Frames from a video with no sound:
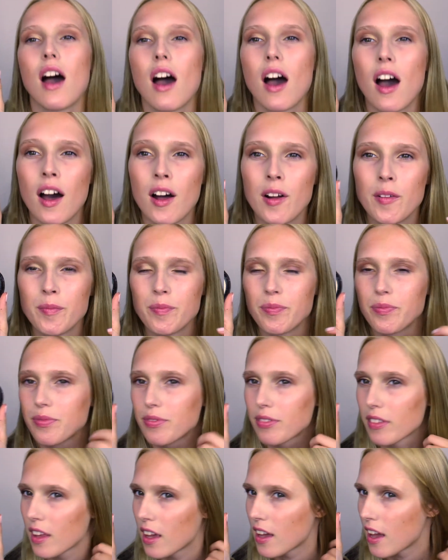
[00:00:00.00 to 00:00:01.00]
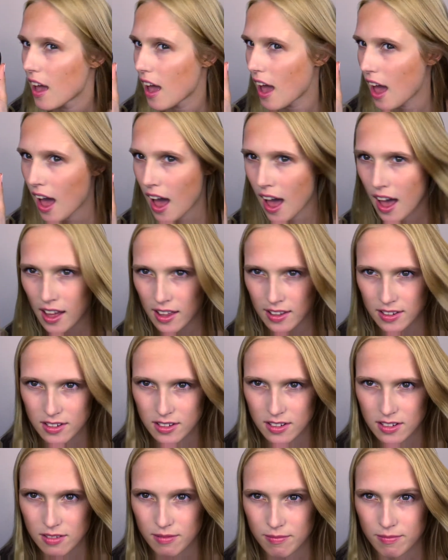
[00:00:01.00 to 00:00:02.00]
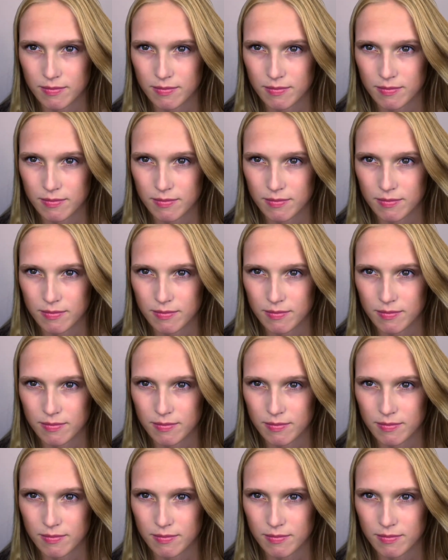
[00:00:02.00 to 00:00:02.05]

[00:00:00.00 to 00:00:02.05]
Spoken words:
And I